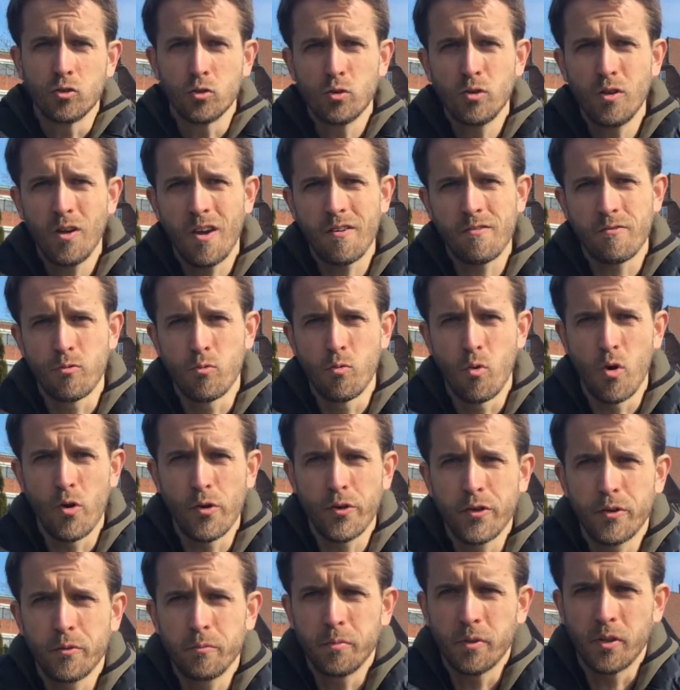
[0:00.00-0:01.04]
do you have
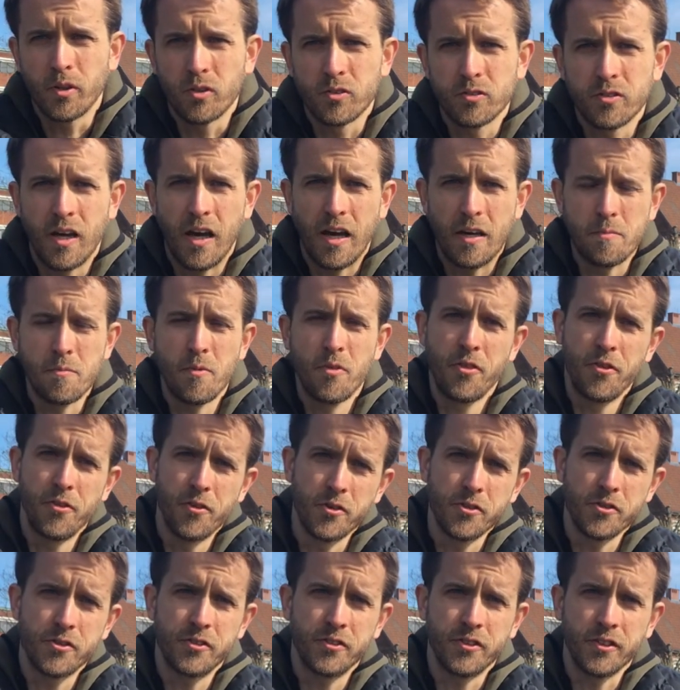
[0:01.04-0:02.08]
water, because I'm
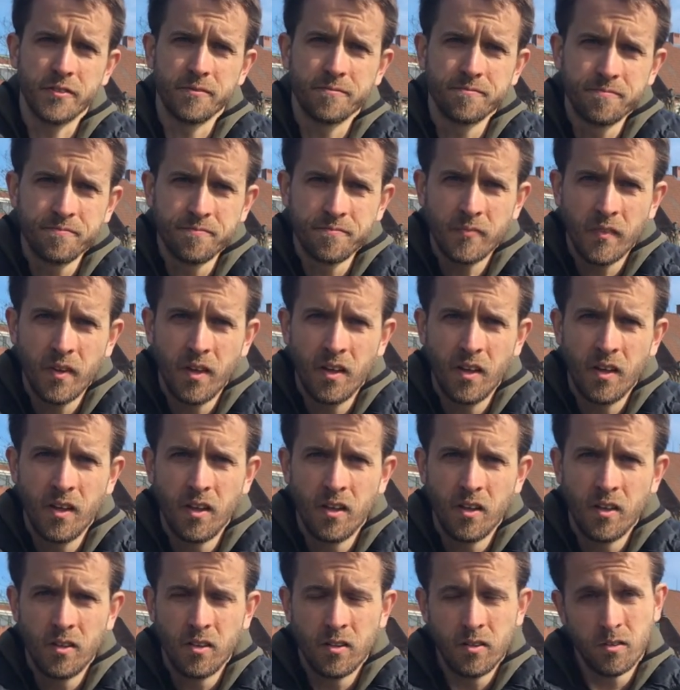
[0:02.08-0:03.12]
thirsty.
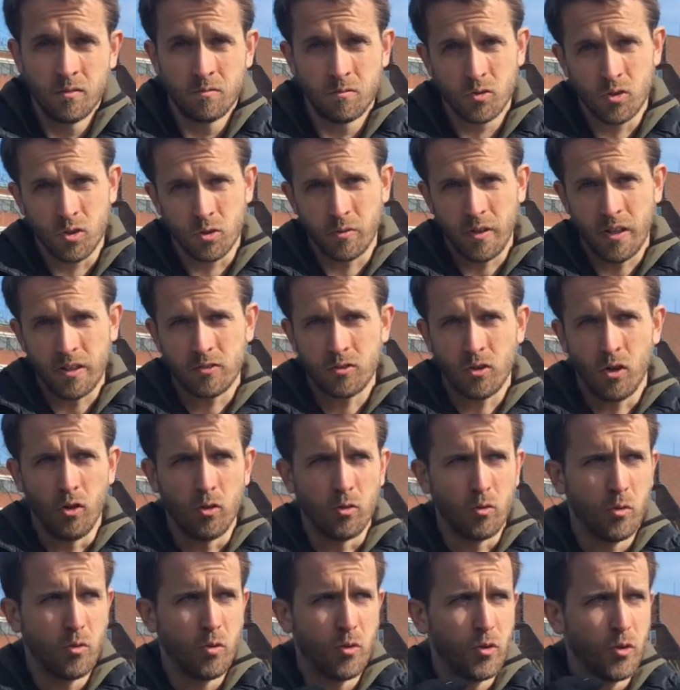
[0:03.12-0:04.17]
So that's
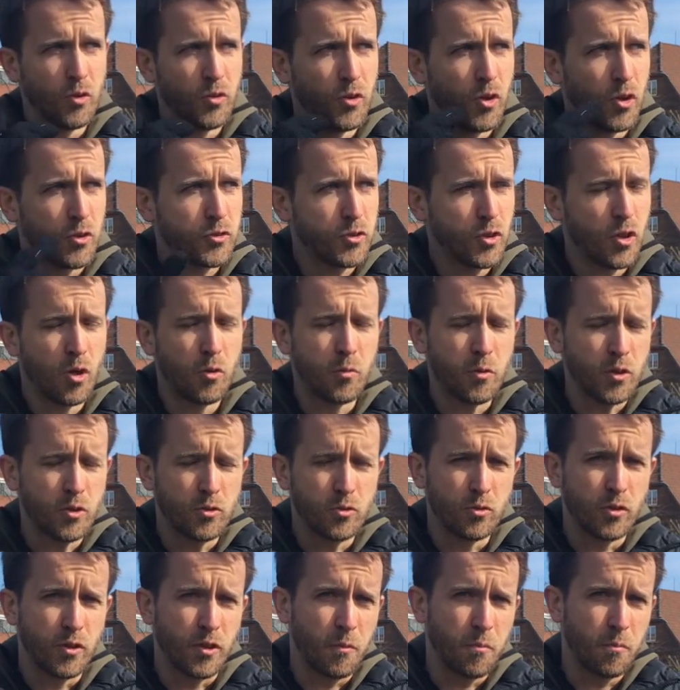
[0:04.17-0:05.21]
all. Not going
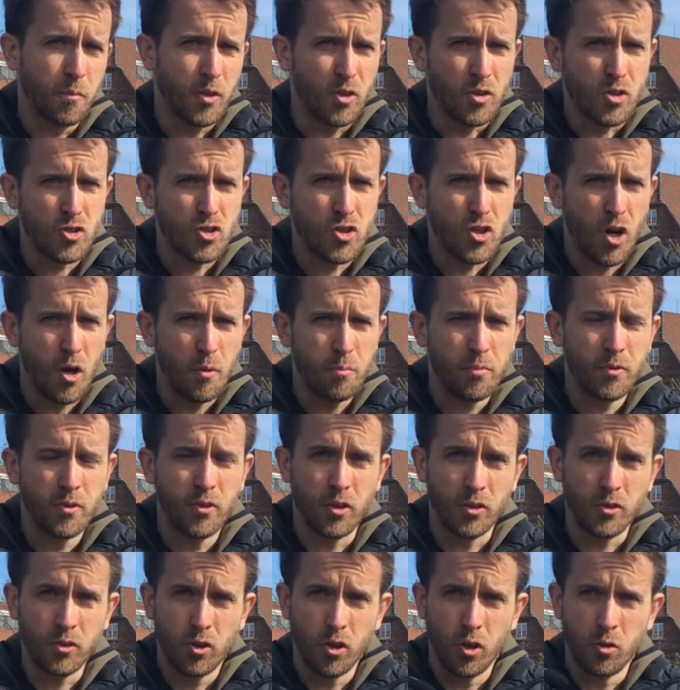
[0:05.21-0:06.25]
to the uh, shop,
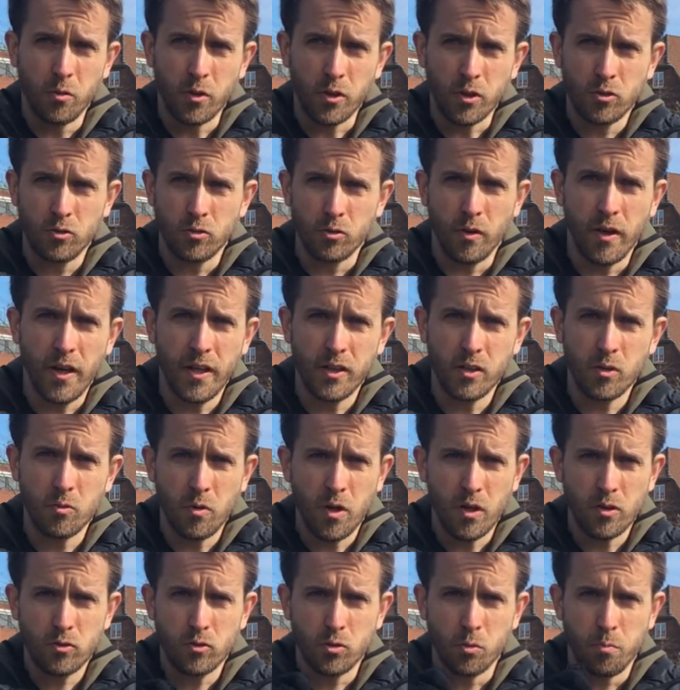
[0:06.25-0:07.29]
not going to
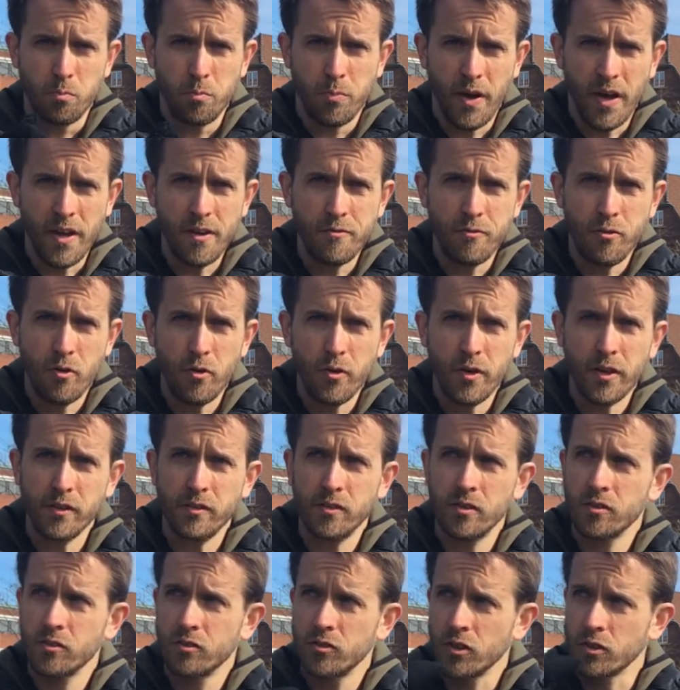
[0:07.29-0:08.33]
anywhere to pay for
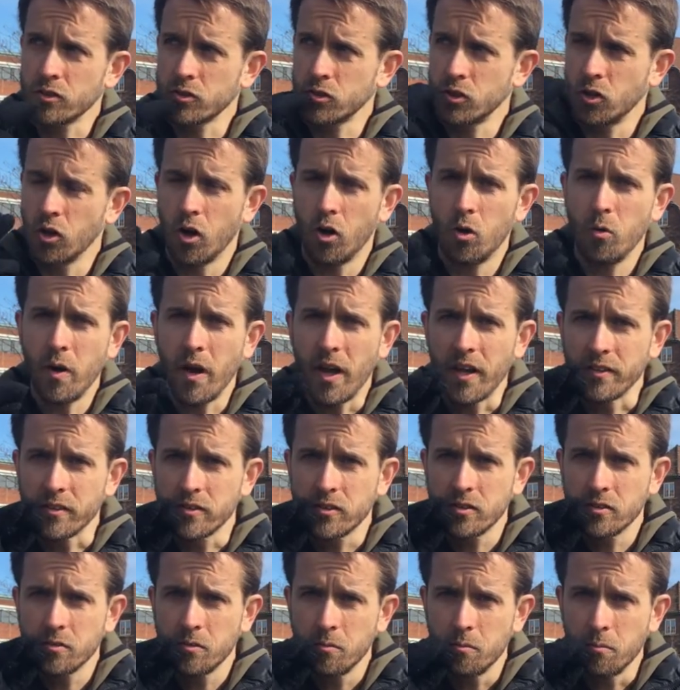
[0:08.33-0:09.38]
it, just go and
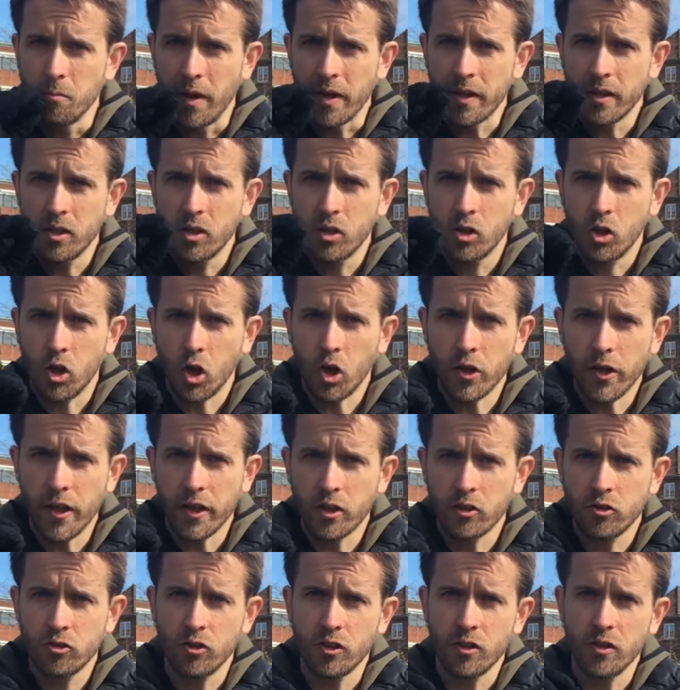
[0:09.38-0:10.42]
make
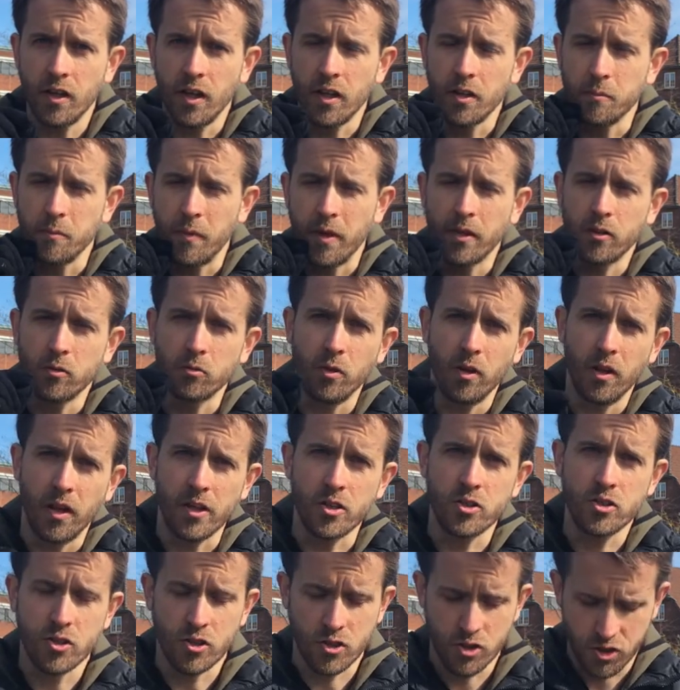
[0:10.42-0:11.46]
connection and make
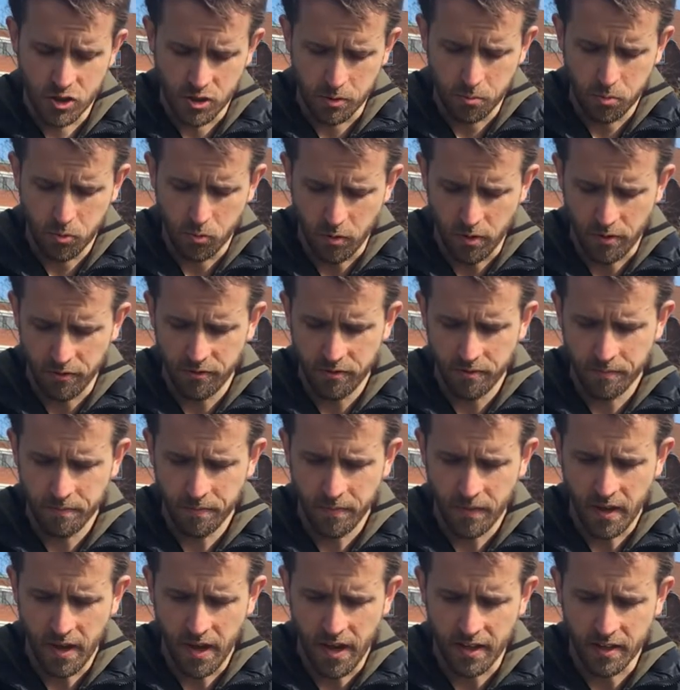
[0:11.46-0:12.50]
relationship with
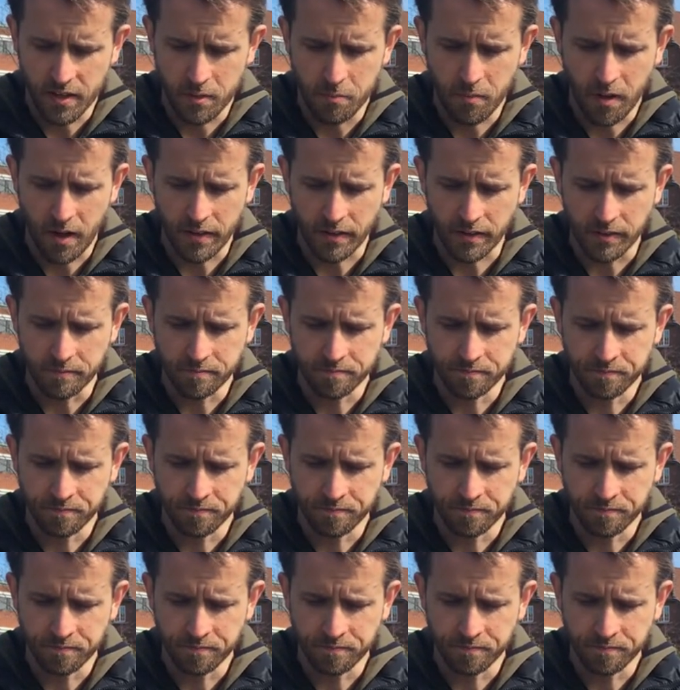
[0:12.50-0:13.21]
anybody.